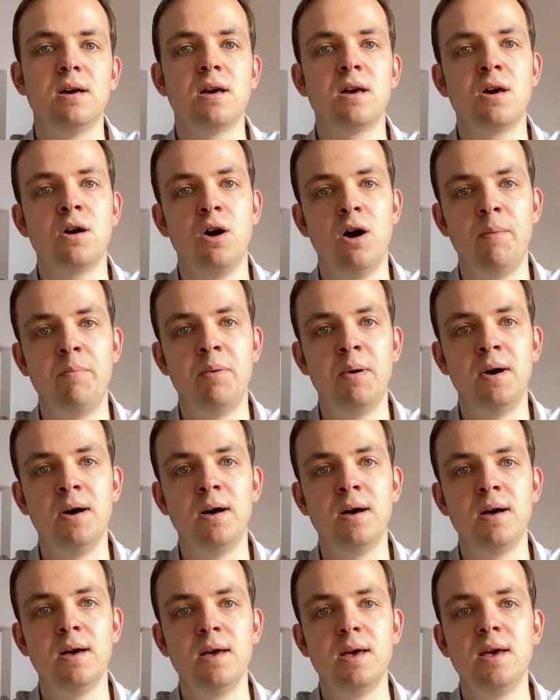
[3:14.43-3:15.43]
copper
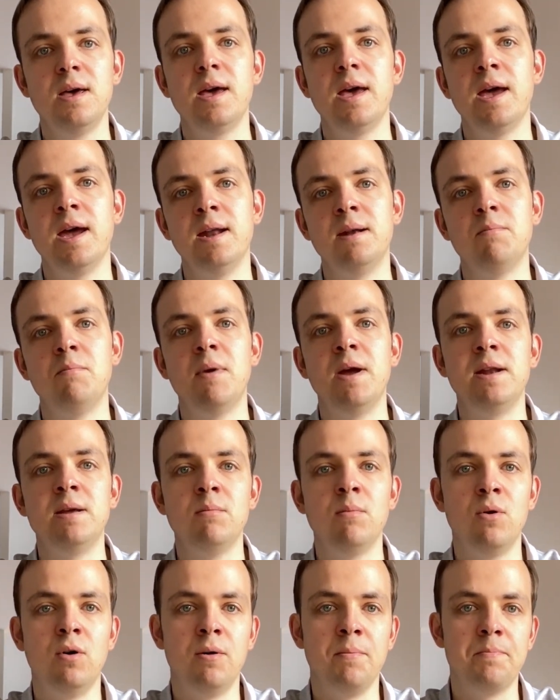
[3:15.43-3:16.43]
and many
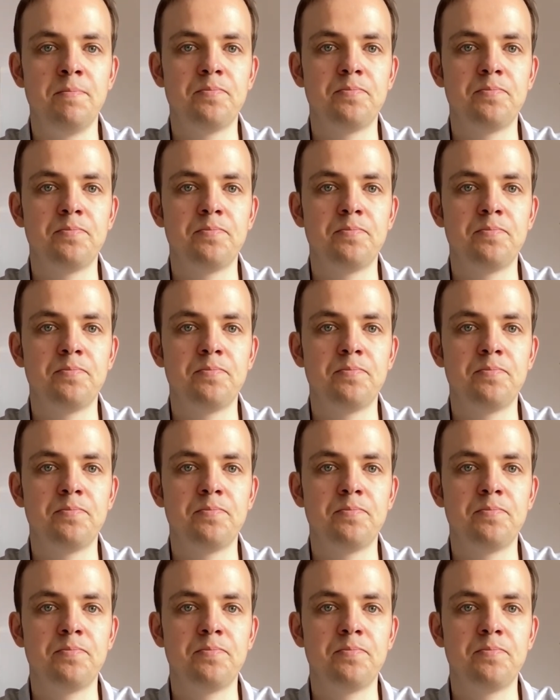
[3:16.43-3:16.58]
more.